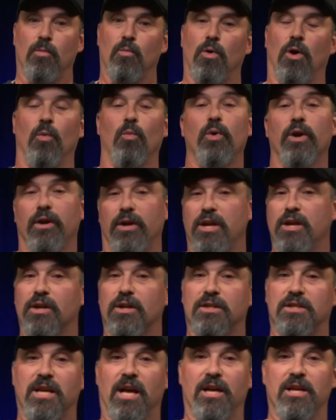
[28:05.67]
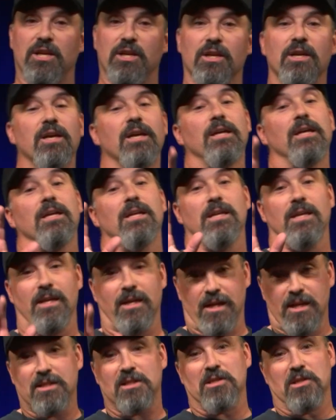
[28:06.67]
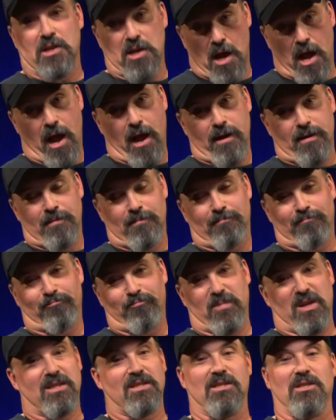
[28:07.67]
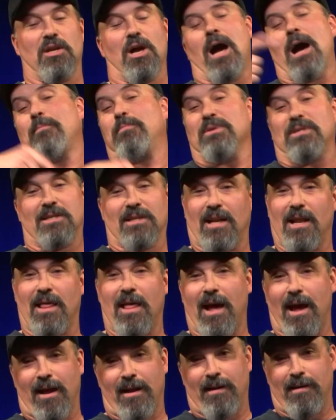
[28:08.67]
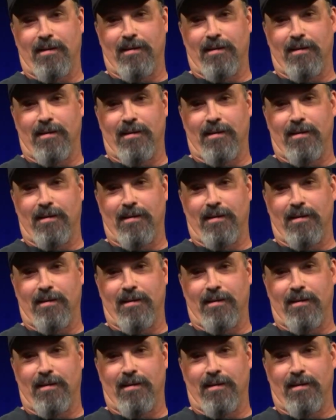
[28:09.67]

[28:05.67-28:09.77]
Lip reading: Well, we're here to tell you it's not. It's the opposite of that.